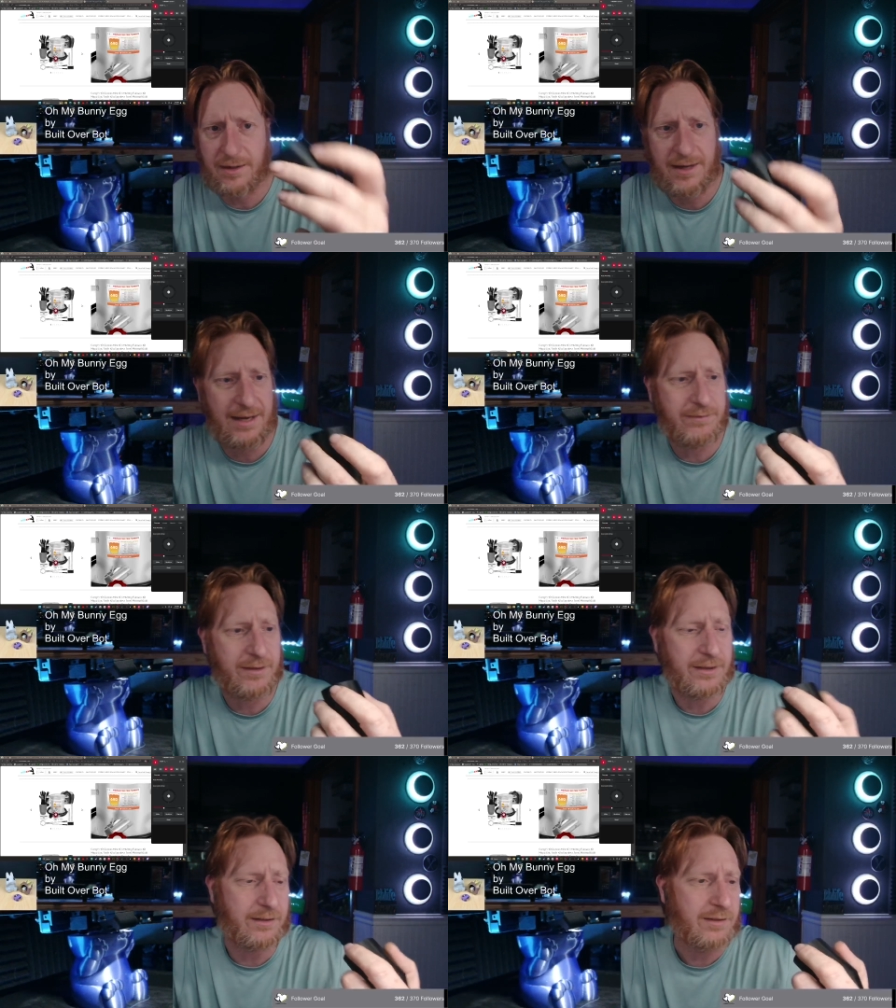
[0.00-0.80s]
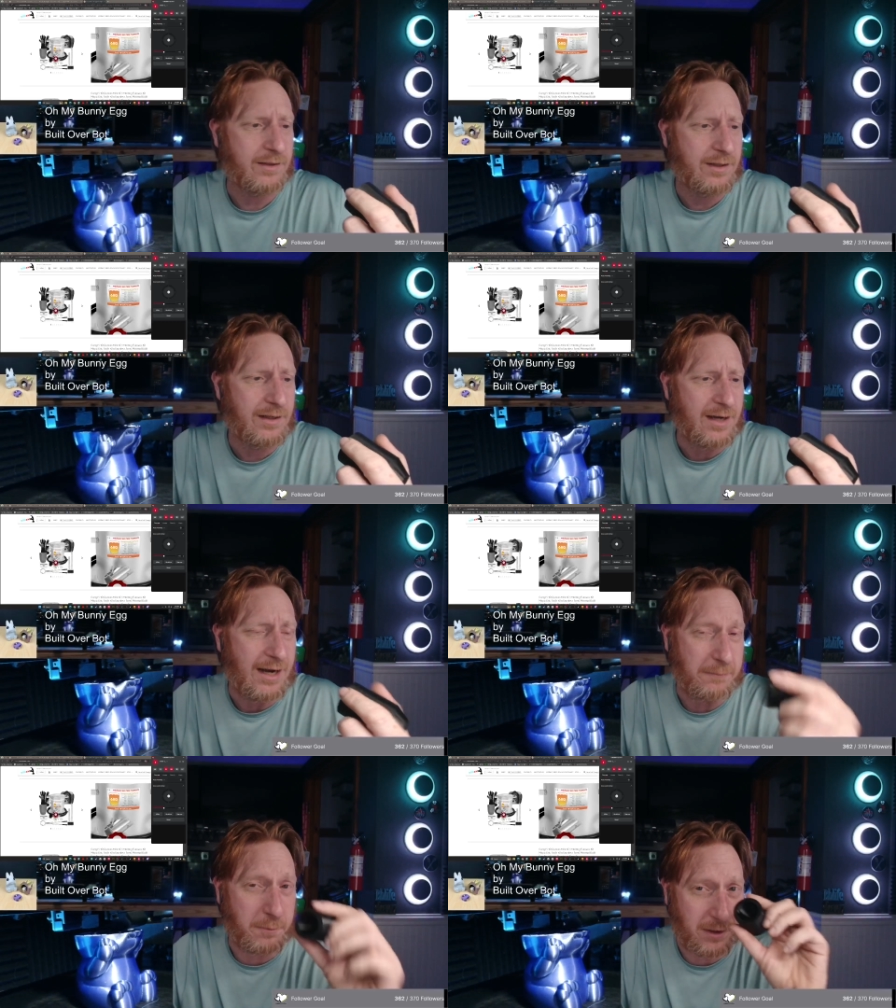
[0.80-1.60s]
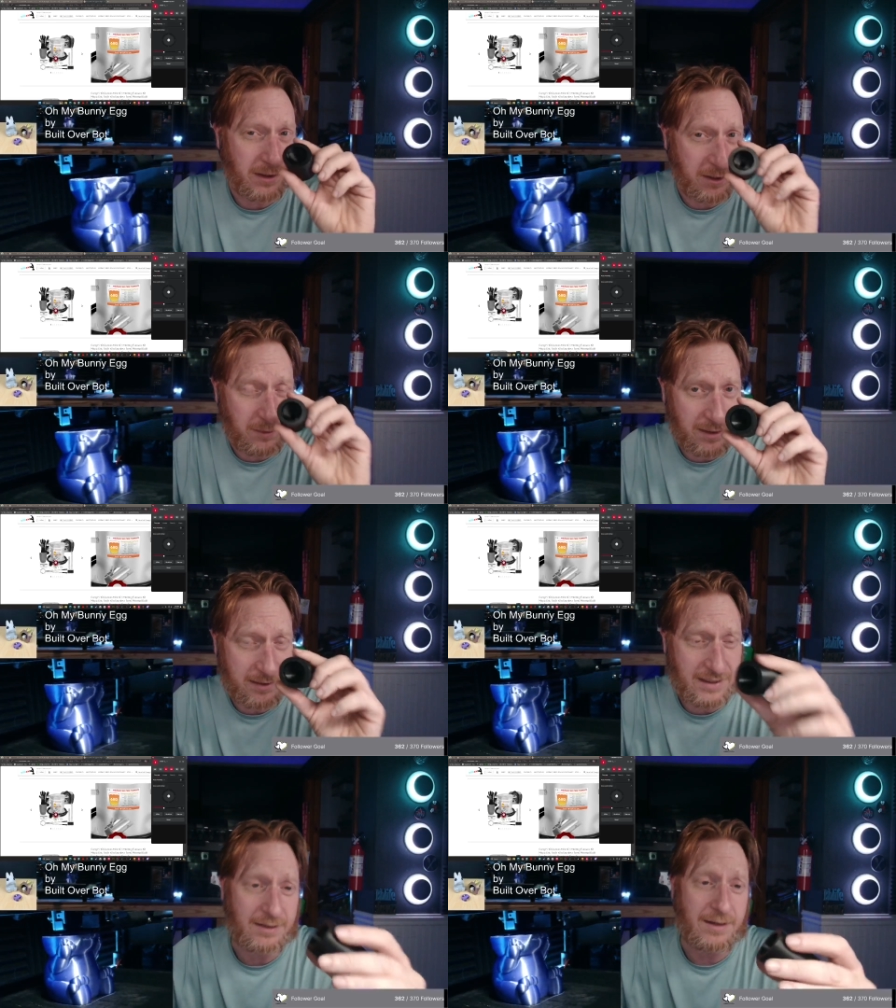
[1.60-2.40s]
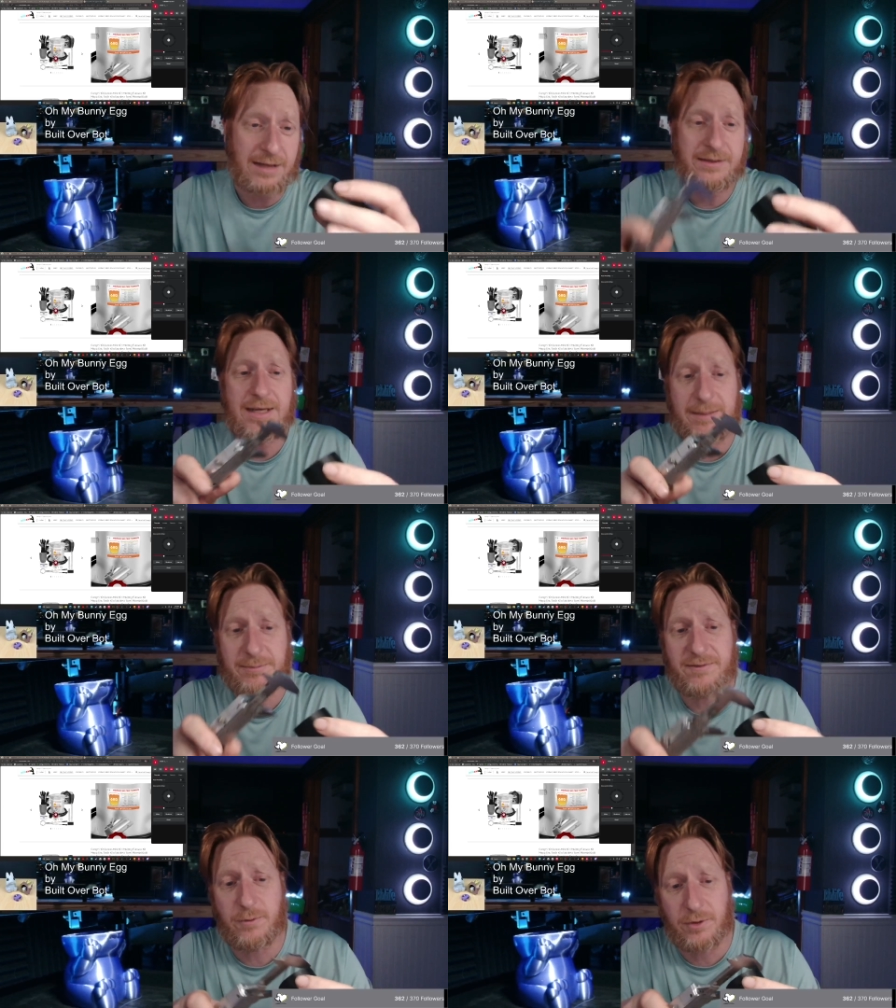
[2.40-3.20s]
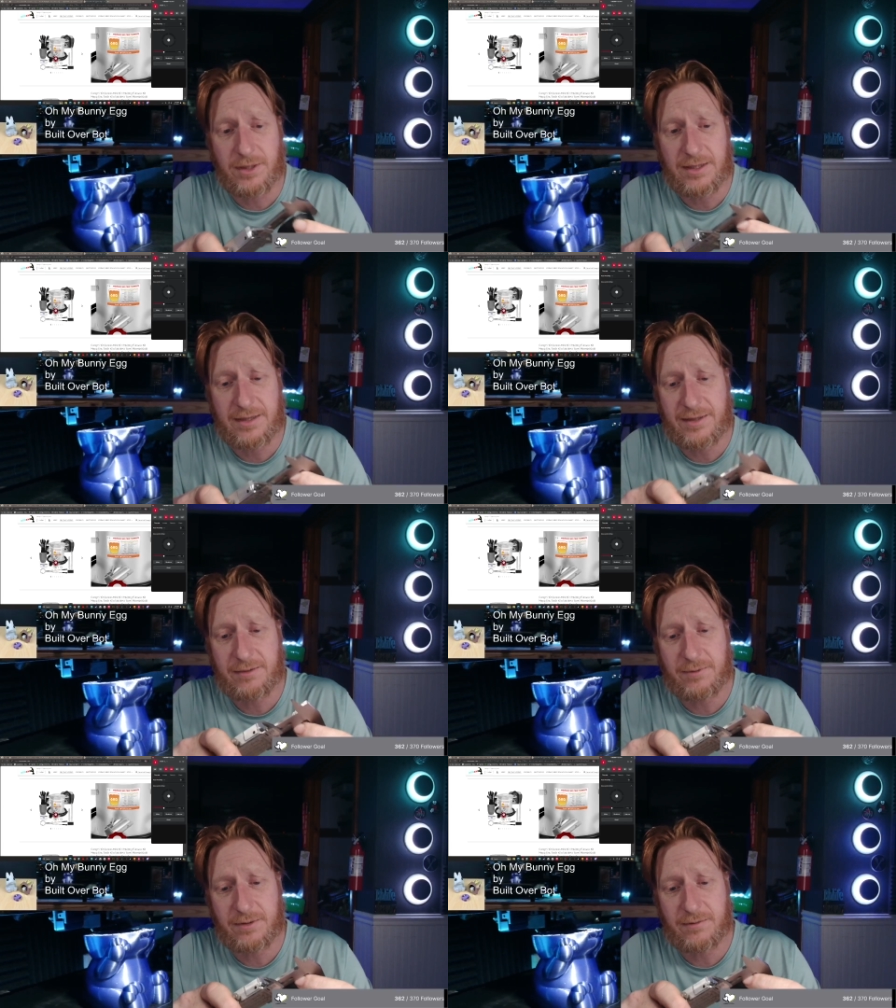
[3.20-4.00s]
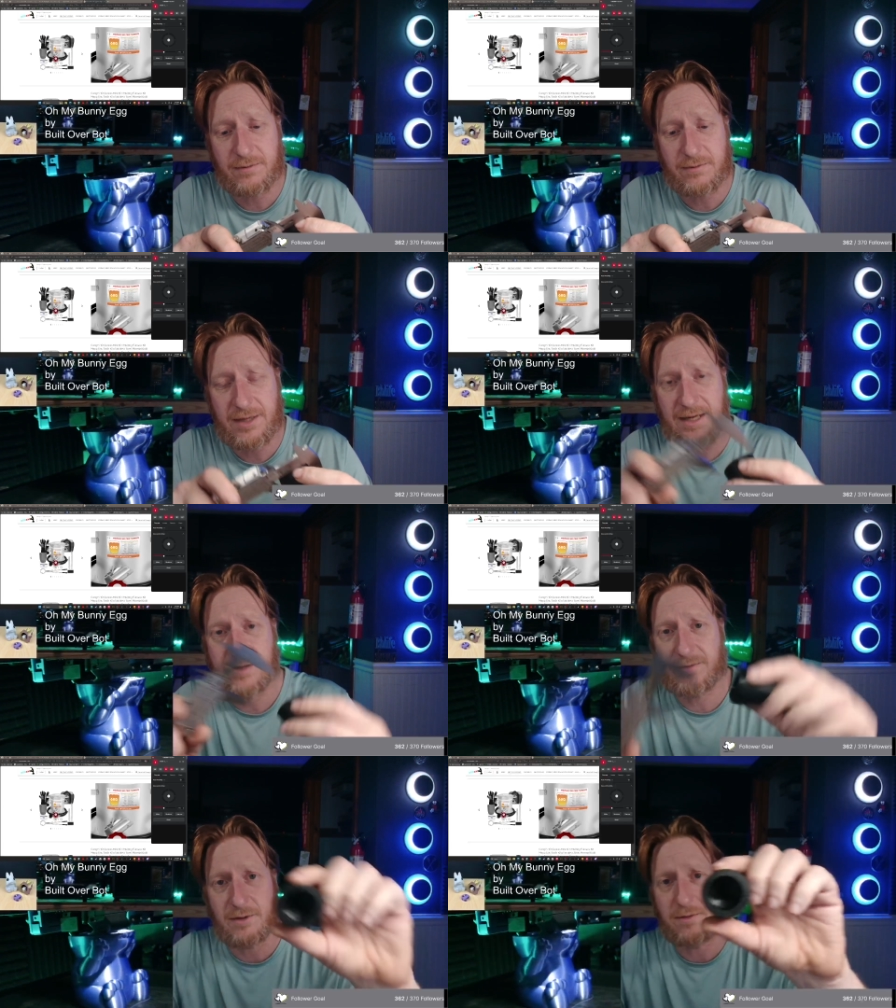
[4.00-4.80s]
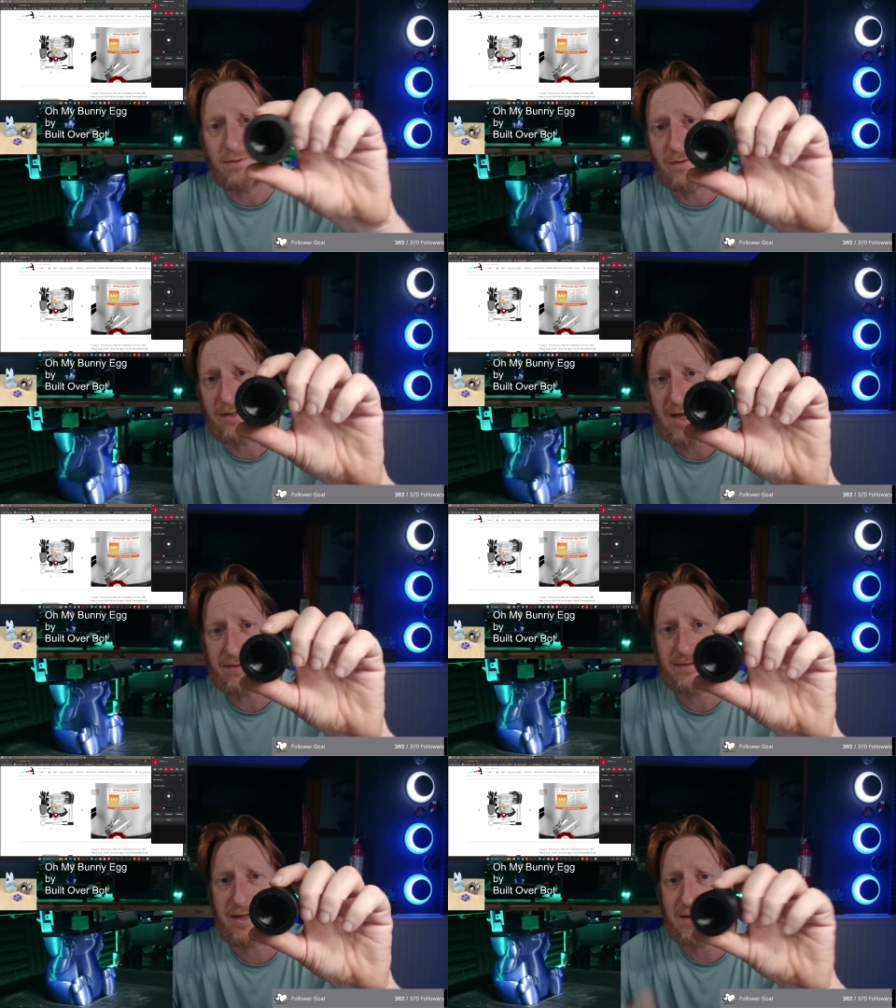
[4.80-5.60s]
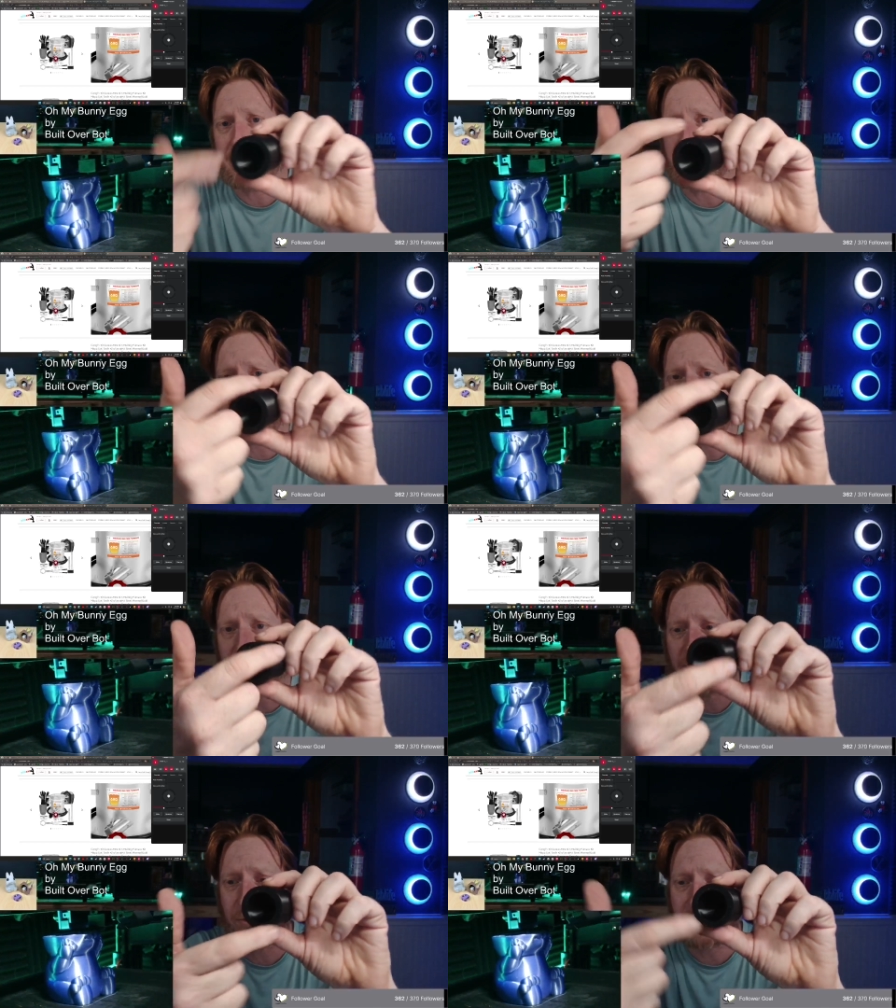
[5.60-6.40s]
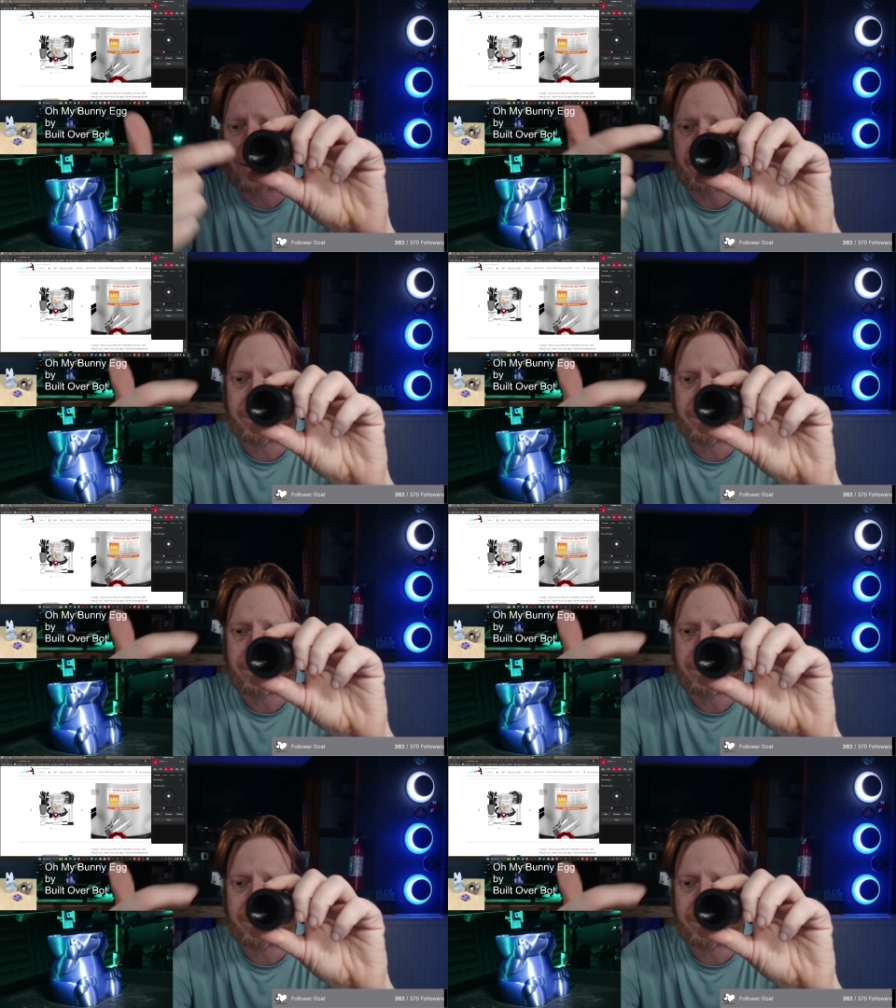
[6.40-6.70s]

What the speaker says: I have on there. I really don't want to I'll take it up to 40. I think yeah, so the outside of this is 40.